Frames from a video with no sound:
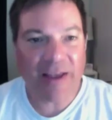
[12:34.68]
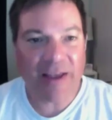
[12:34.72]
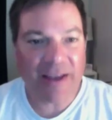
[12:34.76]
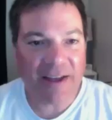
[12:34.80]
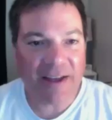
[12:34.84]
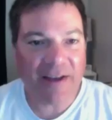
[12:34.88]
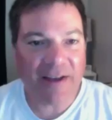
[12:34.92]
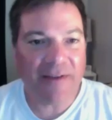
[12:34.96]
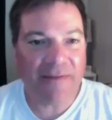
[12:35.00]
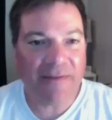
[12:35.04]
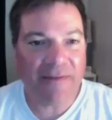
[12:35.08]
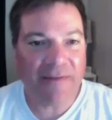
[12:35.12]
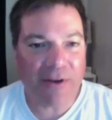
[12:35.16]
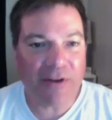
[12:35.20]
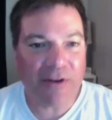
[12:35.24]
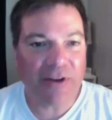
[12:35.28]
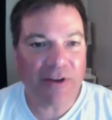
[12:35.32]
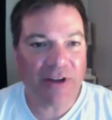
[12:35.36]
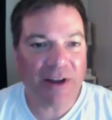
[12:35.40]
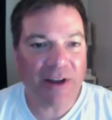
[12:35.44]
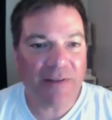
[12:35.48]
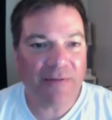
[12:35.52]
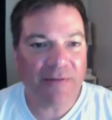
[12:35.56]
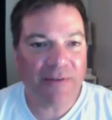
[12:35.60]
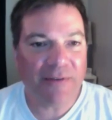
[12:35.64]
it. It felt good.
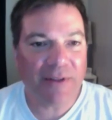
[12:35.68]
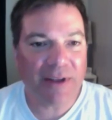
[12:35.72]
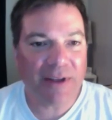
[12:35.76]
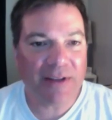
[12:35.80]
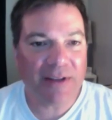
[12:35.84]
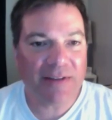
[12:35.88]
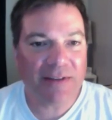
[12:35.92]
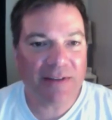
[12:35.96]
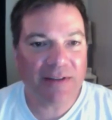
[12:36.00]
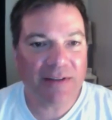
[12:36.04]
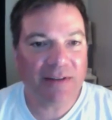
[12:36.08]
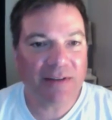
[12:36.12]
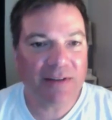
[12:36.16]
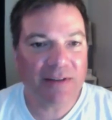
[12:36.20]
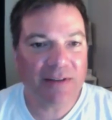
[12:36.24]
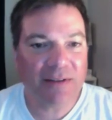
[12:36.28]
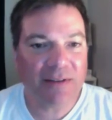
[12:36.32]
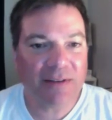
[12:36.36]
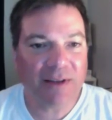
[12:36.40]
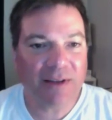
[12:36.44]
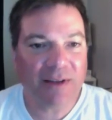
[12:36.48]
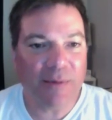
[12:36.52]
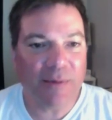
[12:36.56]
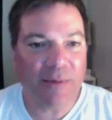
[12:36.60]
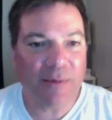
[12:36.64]
I feel like it's
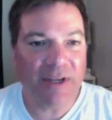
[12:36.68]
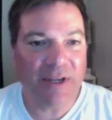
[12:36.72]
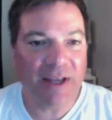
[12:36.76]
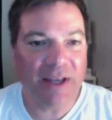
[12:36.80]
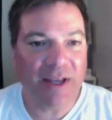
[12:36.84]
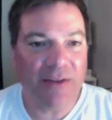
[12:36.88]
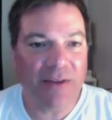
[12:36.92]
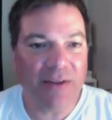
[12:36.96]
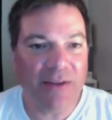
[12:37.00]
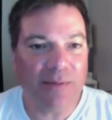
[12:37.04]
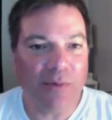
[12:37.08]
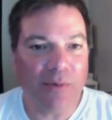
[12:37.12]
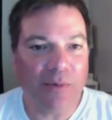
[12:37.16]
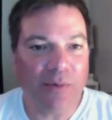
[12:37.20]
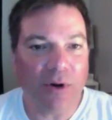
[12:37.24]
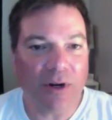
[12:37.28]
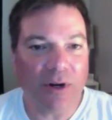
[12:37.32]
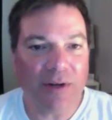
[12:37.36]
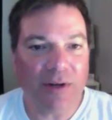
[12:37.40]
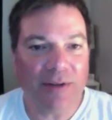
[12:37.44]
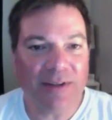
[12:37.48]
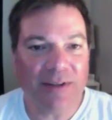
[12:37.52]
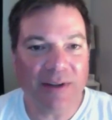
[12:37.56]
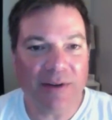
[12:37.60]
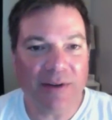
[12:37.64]
coming together more.
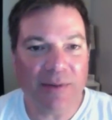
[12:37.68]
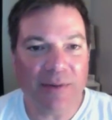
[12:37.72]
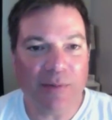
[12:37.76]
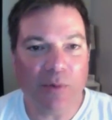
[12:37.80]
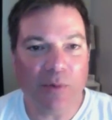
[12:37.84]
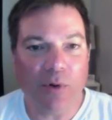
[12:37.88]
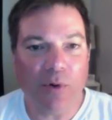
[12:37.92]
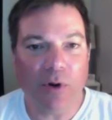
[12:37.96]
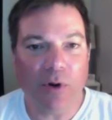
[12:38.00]
It's sounding more